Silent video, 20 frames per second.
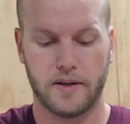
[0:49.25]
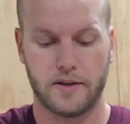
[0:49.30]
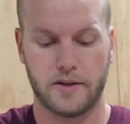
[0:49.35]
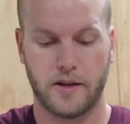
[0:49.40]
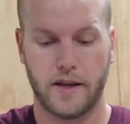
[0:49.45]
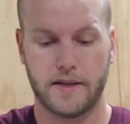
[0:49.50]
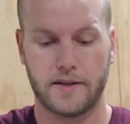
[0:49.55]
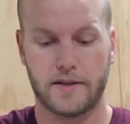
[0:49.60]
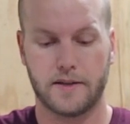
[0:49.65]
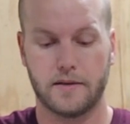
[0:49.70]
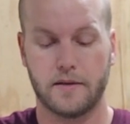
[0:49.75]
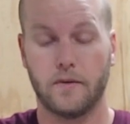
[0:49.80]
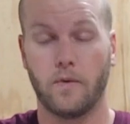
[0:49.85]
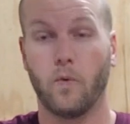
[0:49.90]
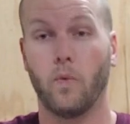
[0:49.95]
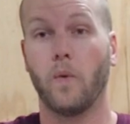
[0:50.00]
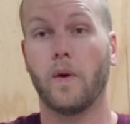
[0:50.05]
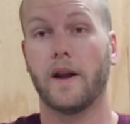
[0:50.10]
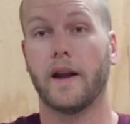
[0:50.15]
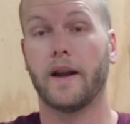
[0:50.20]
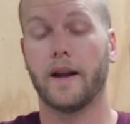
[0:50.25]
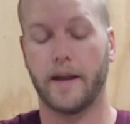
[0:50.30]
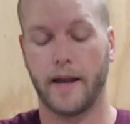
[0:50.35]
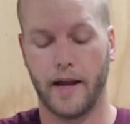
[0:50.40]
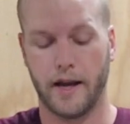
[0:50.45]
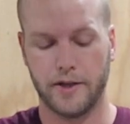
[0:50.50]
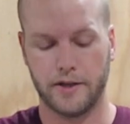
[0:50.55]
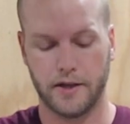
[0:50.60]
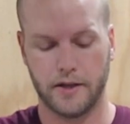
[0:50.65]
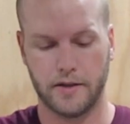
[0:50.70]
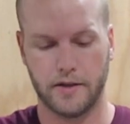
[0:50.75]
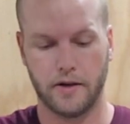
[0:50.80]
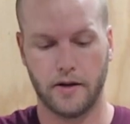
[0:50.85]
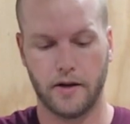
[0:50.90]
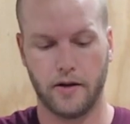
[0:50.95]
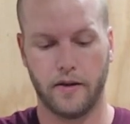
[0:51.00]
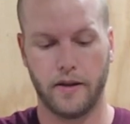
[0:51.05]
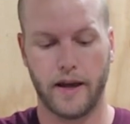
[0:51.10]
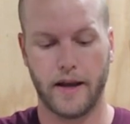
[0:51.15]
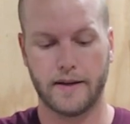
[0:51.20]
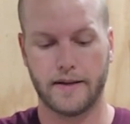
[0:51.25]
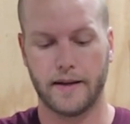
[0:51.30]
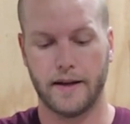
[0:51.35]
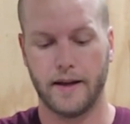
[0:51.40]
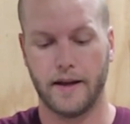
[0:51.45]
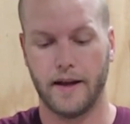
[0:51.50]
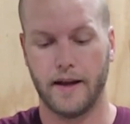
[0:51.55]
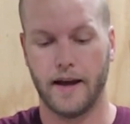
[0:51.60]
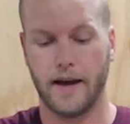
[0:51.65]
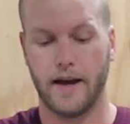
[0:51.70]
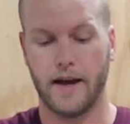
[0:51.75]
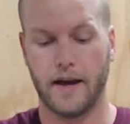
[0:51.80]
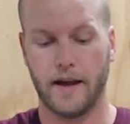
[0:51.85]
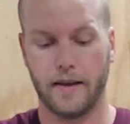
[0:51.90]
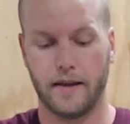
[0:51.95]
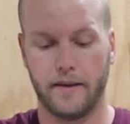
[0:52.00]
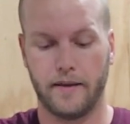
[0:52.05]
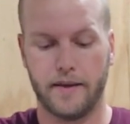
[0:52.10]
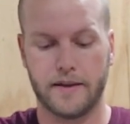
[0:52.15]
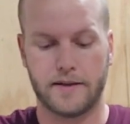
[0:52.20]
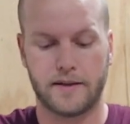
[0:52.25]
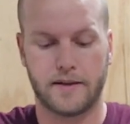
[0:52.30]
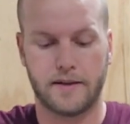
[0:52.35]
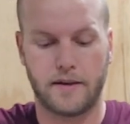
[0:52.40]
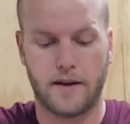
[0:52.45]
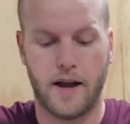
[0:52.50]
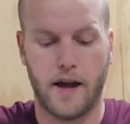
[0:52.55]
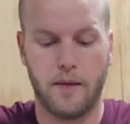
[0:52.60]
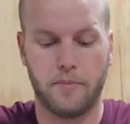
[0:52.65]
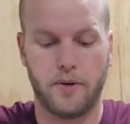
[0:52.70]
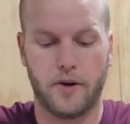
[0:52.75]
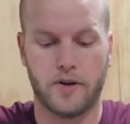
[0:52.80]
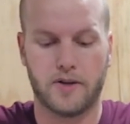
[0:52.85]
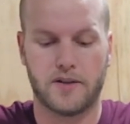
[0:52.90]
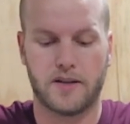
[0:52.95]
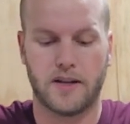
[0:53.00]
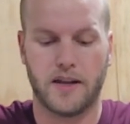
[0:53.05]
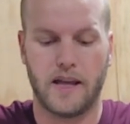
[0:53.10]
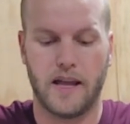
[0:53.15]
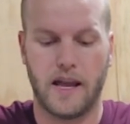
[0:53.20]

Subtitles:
So that's one indication to know that this compost,